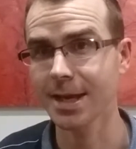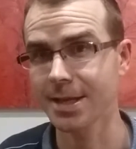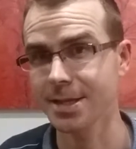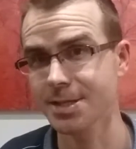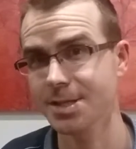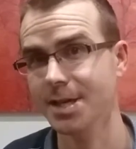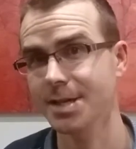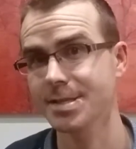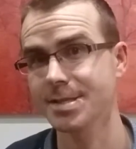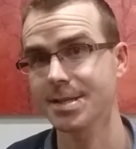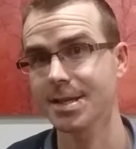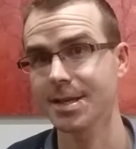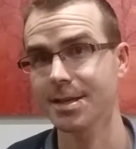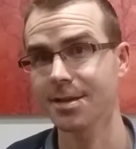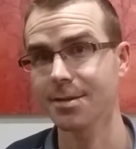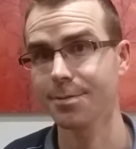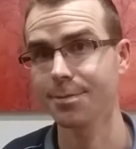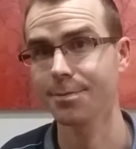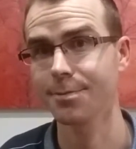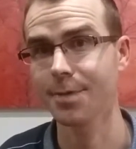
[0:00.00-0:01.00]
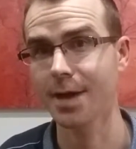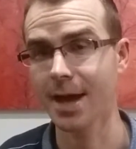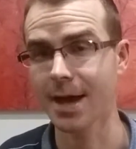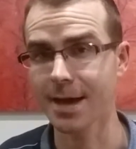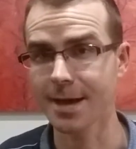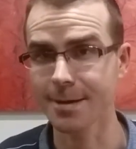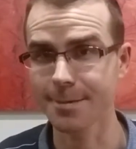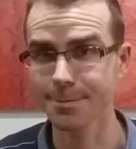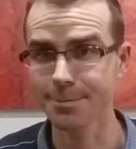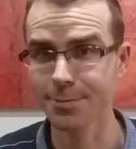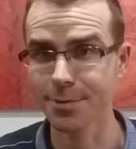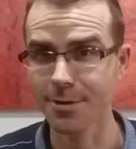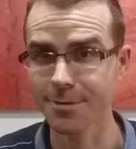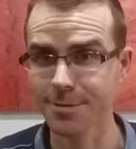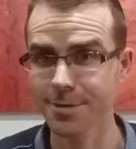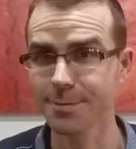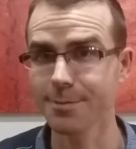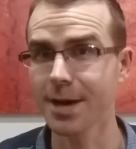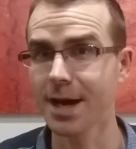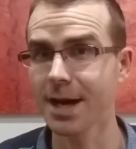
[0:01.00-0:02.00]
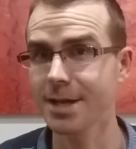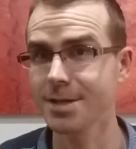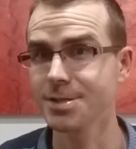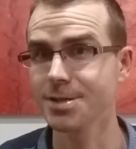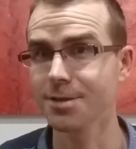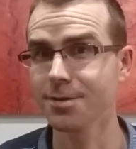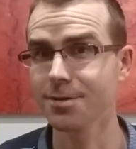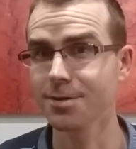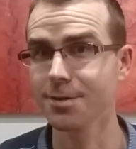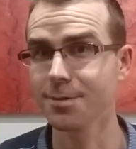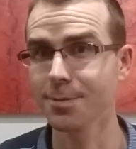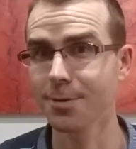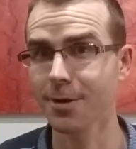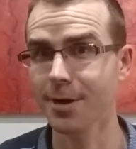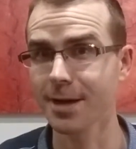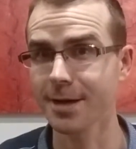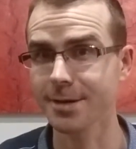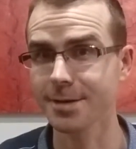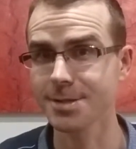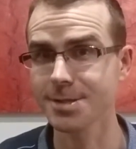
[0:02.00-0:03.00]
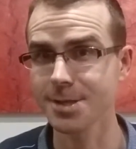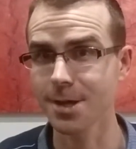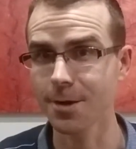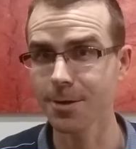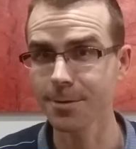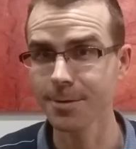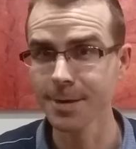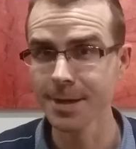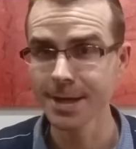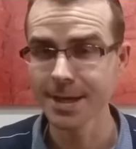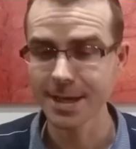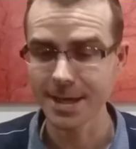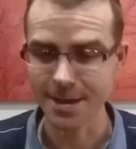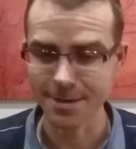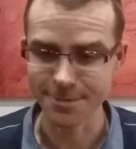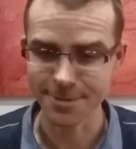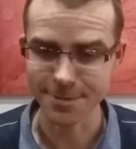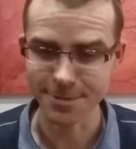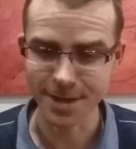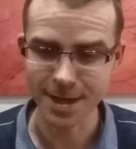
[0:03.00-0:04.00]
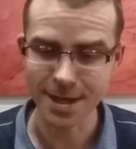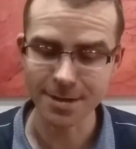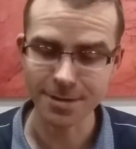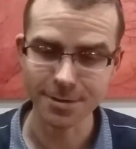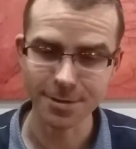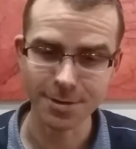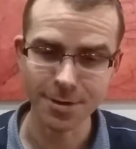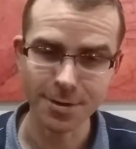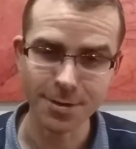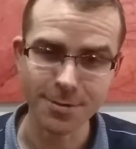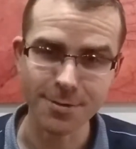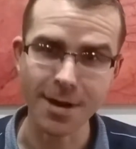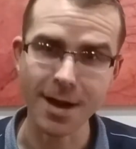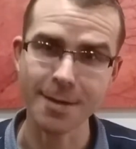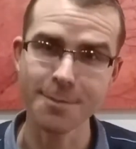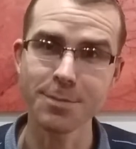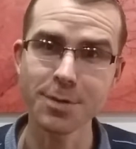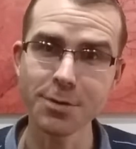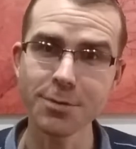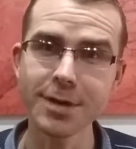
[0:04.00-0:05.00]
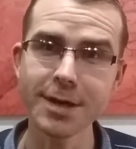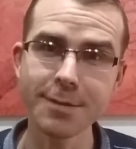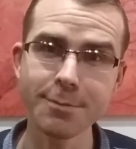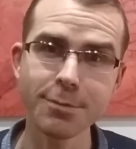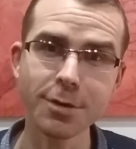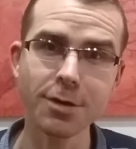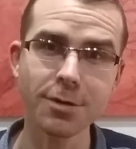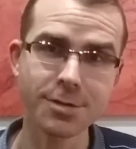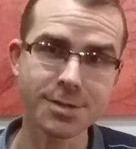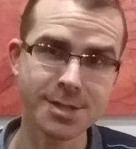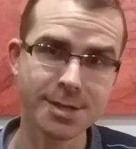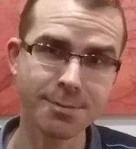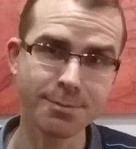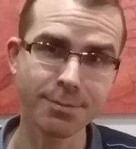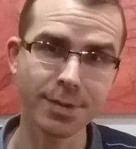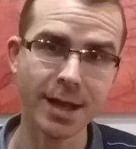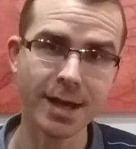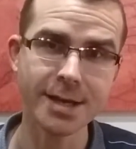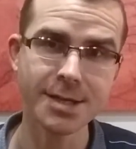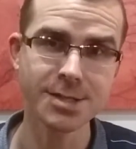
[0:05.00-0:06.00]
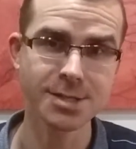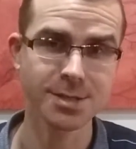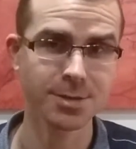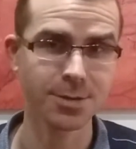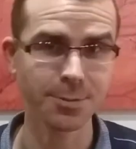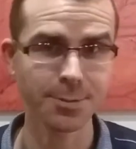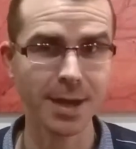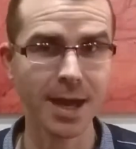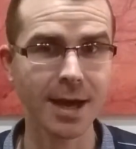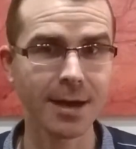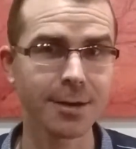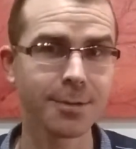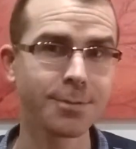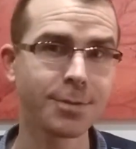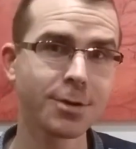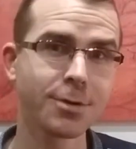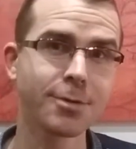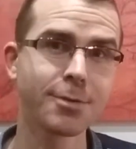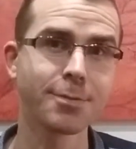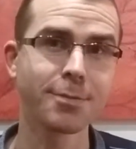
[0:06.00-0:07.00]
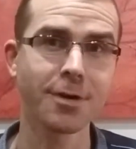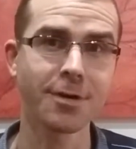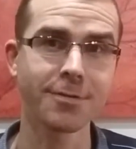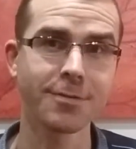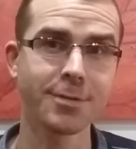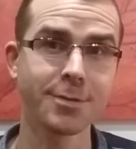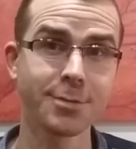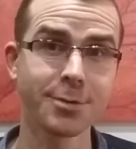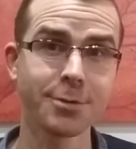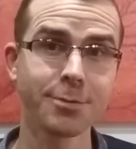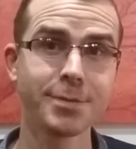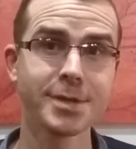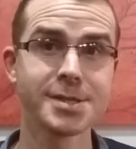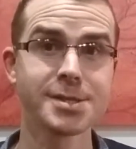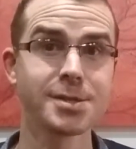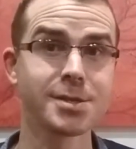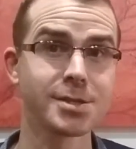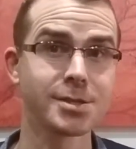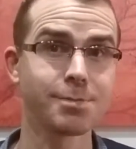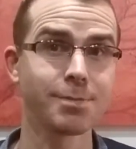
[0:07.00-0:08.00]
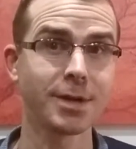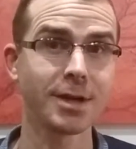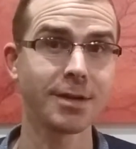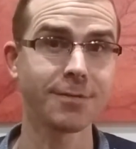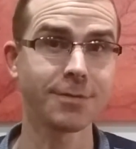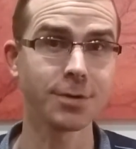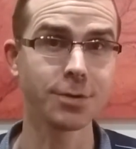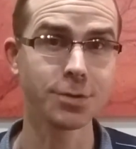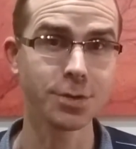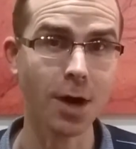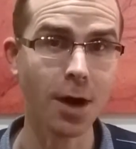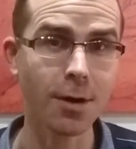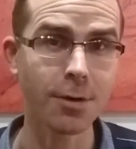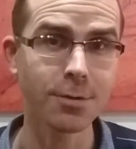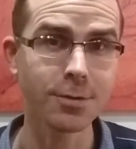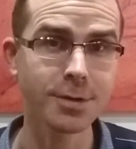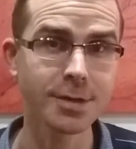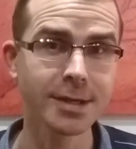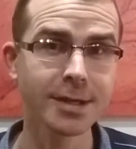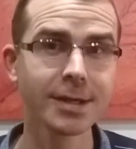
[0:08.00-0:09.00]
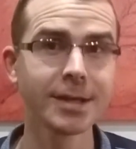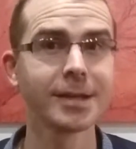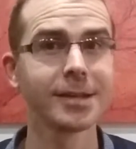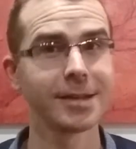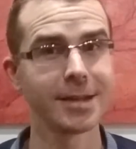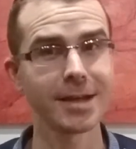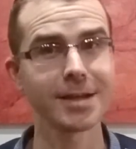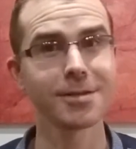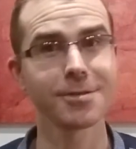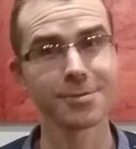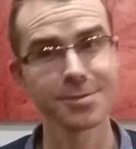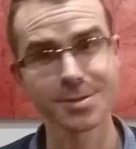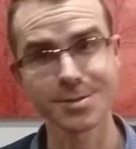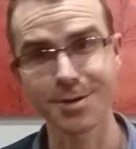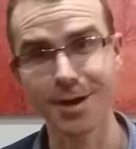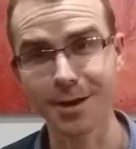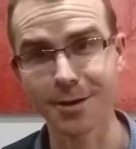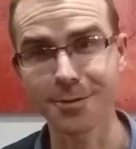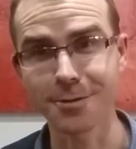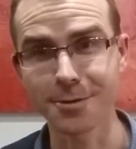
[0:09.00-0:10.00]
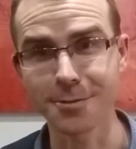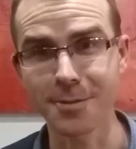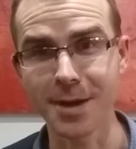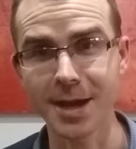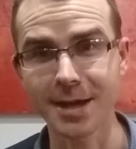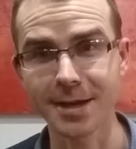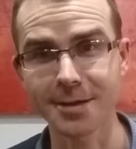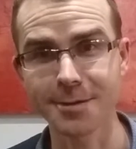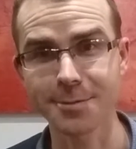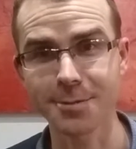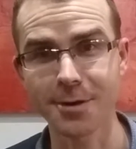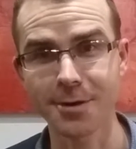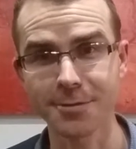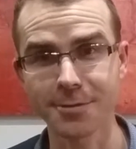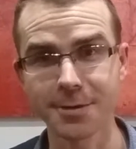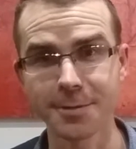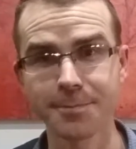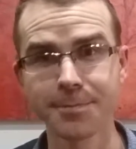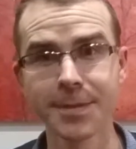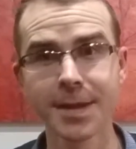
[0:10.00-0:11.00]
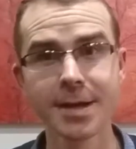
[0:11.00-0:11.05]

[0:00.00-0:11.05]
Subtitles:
and adjusting your profit margin on your product. So if you've got the right building blocks in place, you'll be able to build a profitable business. But if you don't, then you'll struggle to make a profit.